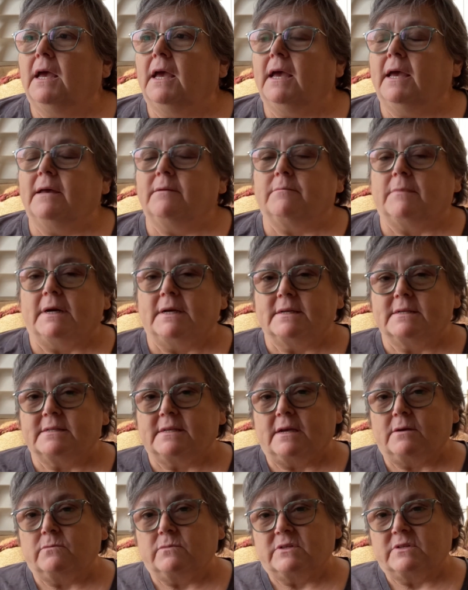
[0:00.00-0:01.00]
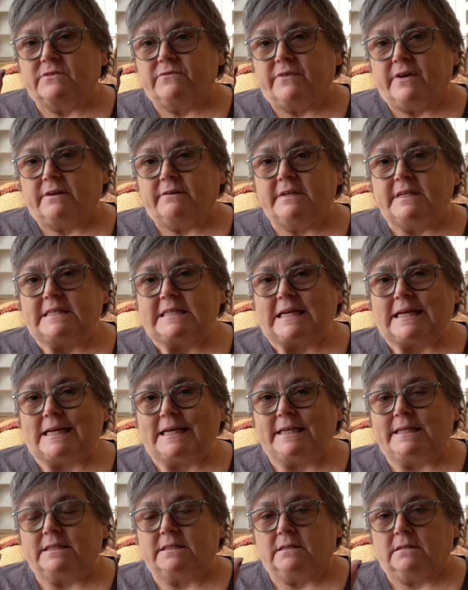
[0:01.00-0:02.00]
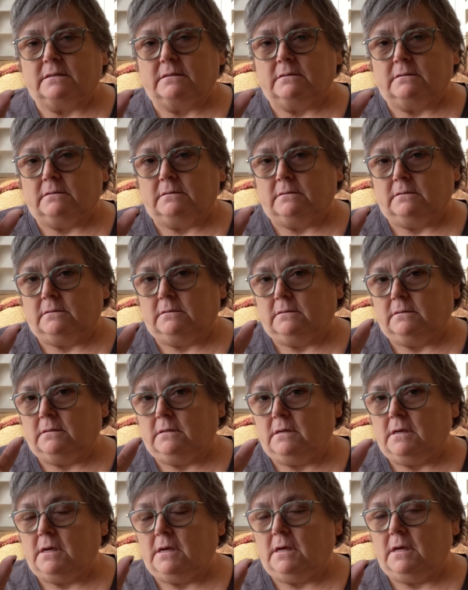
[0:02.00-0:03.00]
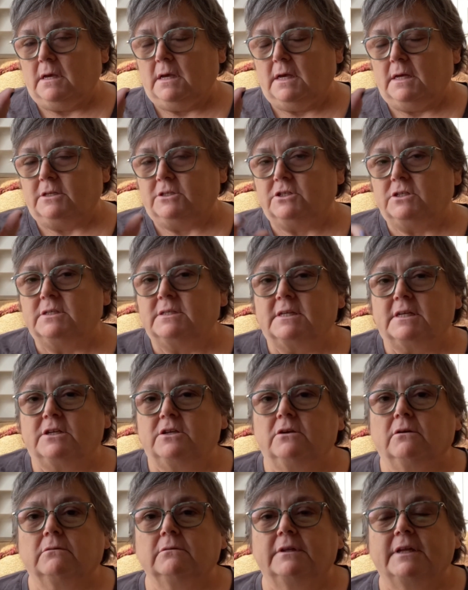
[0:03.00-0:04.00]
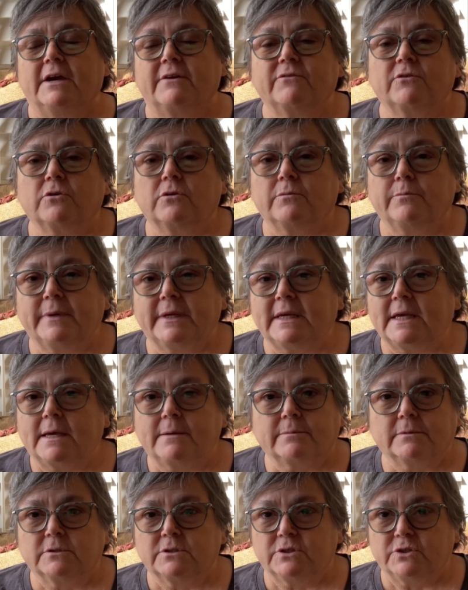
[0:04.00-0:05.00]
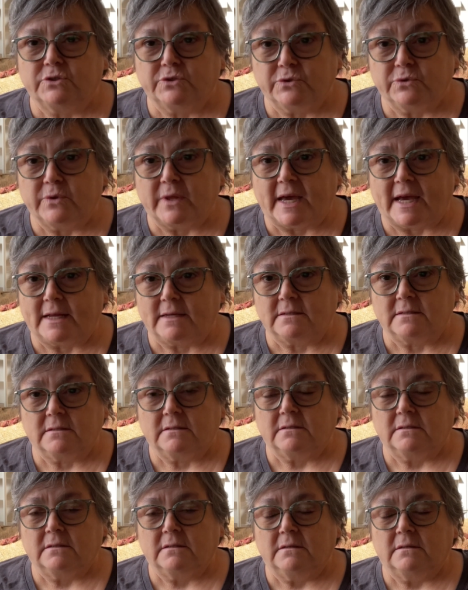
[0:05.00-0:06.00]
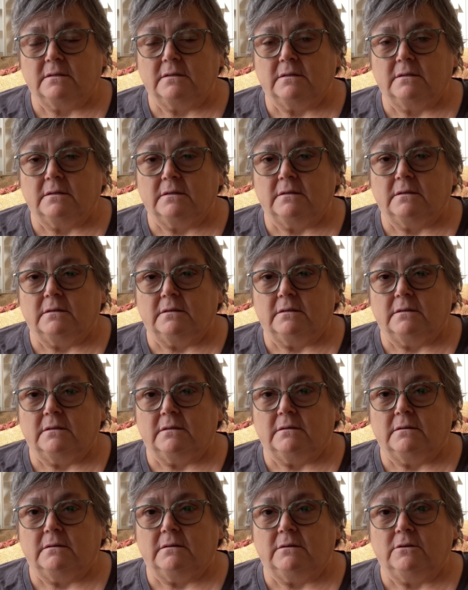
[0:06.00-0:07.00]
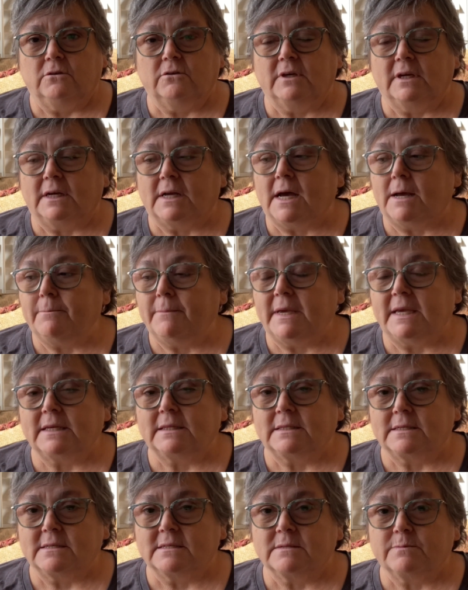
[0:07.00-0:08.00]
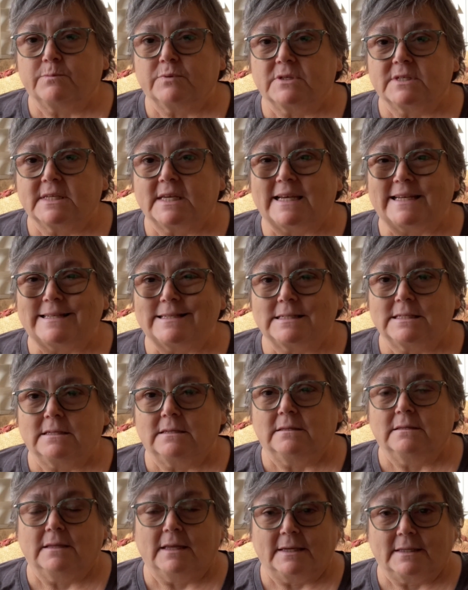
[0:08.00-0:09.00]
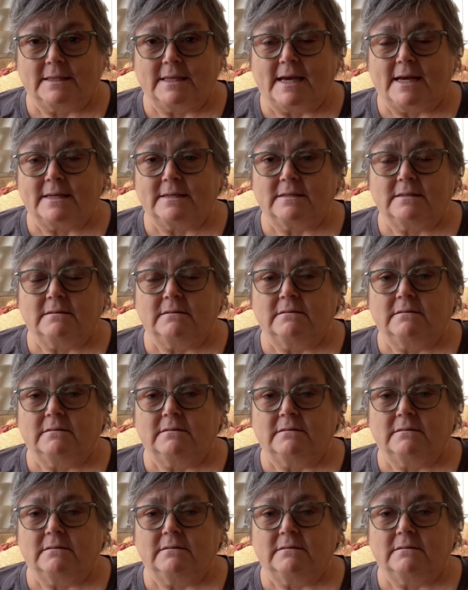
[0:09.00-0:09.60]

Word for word: And my design was very tight. And she said, You'll never be able to do that. You cannot make this precise like that.